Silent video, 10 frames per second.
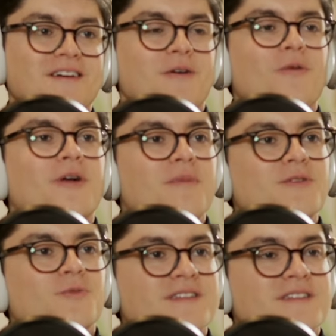What
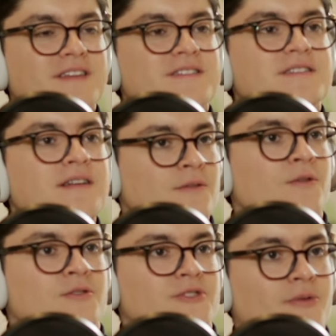about when things didn't
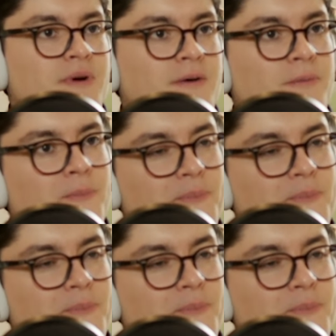go so well?